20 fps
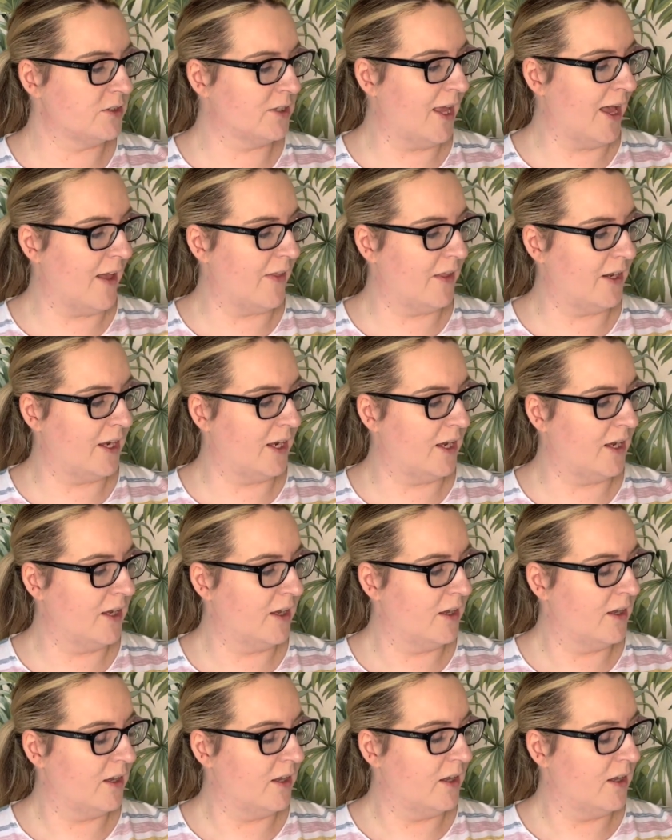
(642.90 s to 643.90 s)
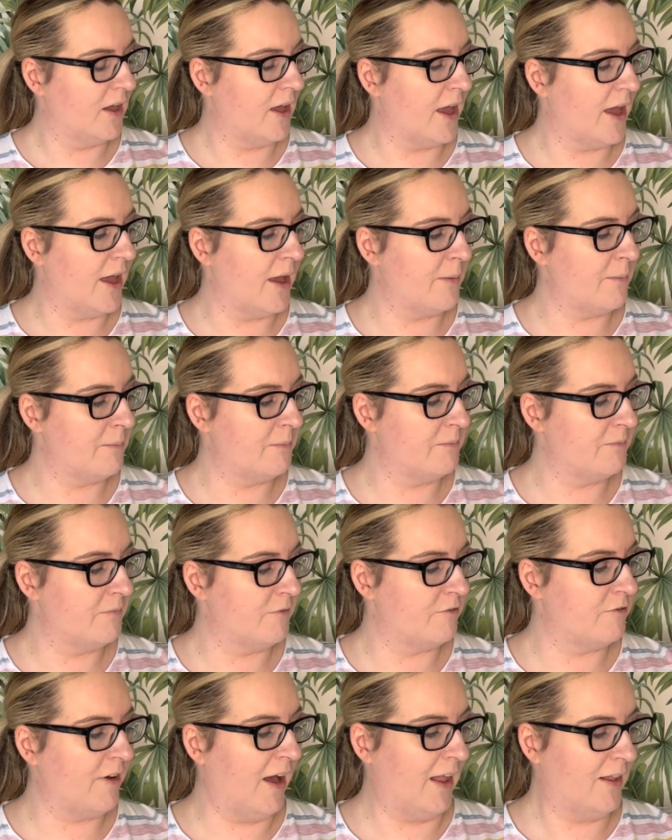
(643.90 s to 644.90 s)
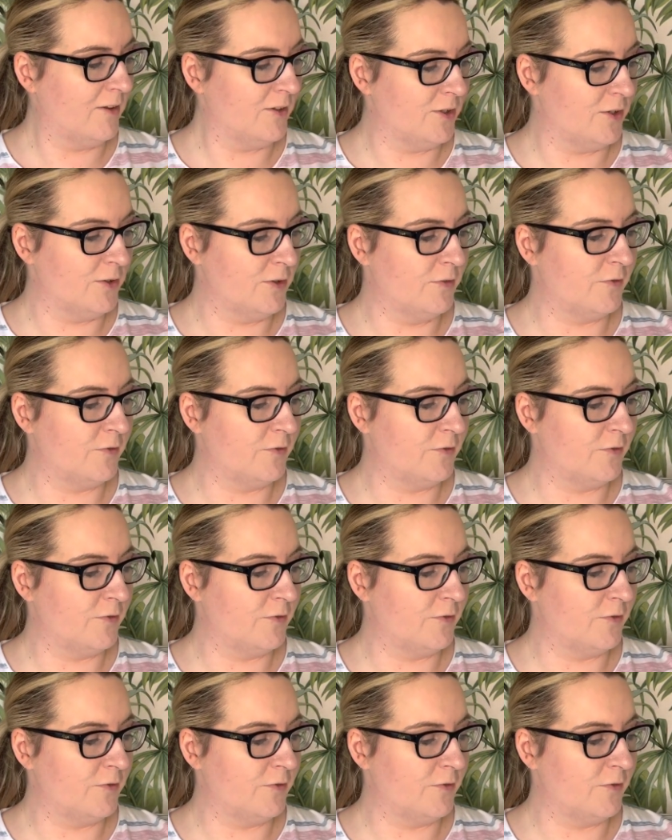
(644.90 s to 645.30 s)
calorie value